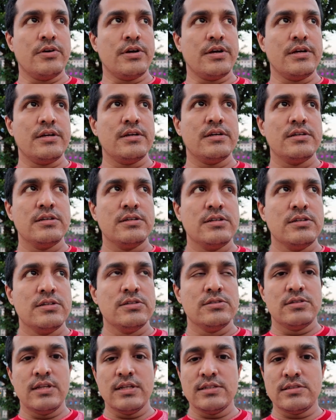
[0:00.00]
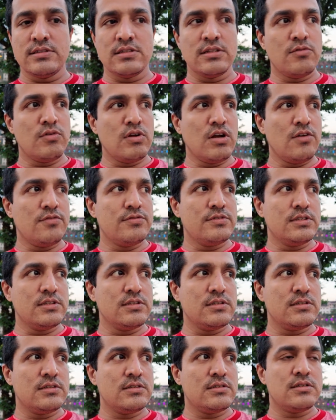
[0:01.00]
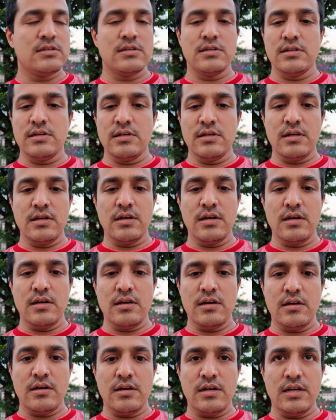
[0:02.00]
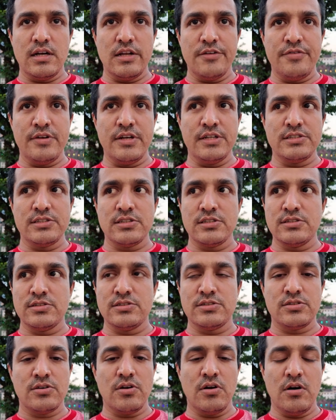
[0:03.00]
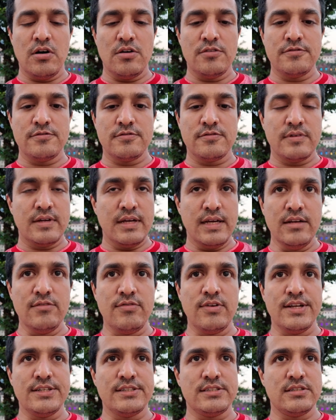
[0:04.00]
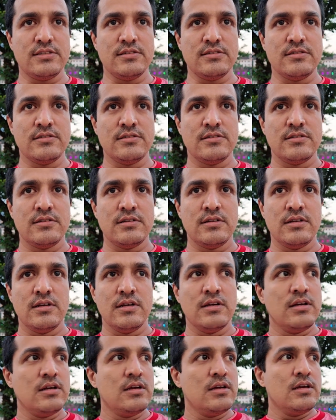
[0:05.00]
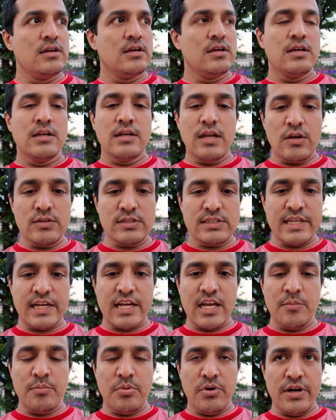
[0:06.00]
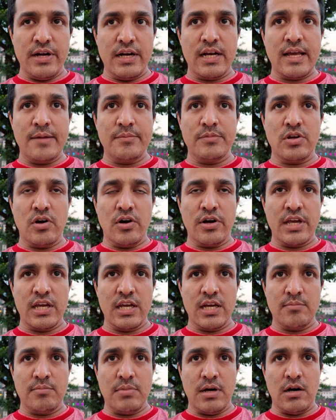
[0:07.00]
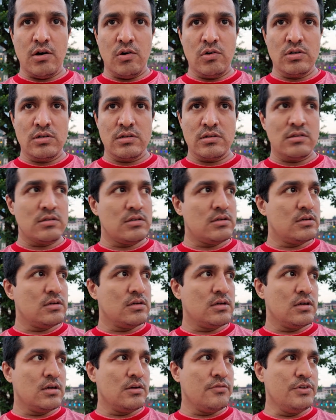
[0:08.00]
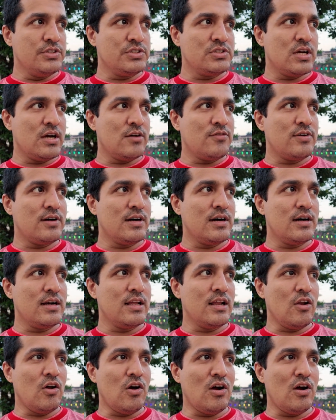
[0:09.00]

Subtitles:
Okay, that's one of the definitions of inflation. Now the second point I'm talking about, which you have heard a